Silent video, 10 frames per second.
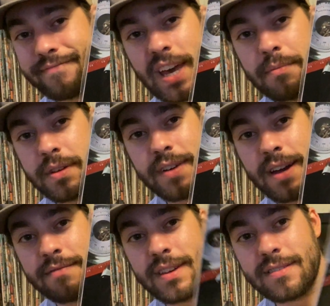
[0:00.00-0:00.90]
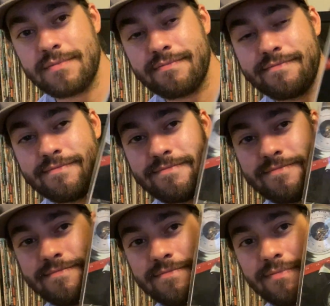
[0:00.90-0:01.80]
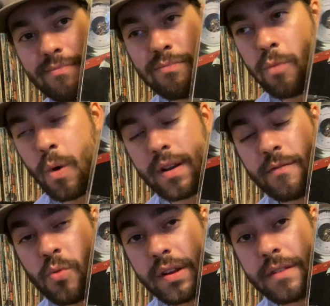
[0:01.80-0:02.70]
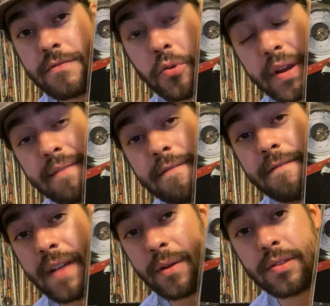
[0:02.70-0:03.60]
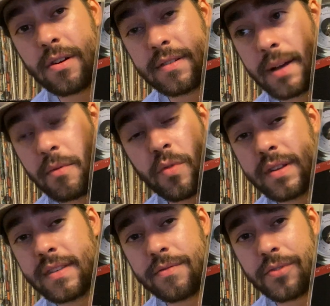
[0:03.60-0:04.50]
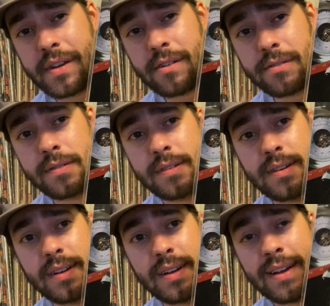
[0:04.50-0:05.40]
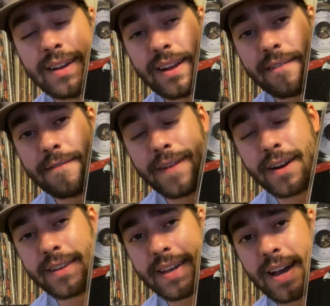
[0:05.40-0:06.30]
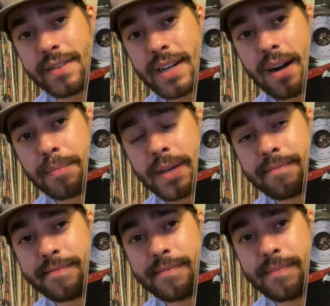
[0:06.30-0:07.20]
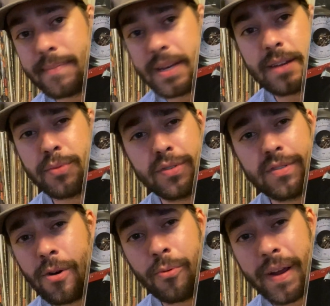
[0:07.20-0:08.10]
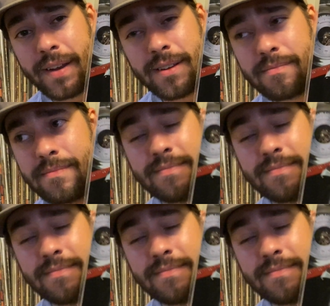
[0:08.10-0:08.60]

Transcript: Can't believe I have this. One I've wanted for a very long time. I've wanted this for years. And I finally have a copy. And it was so random.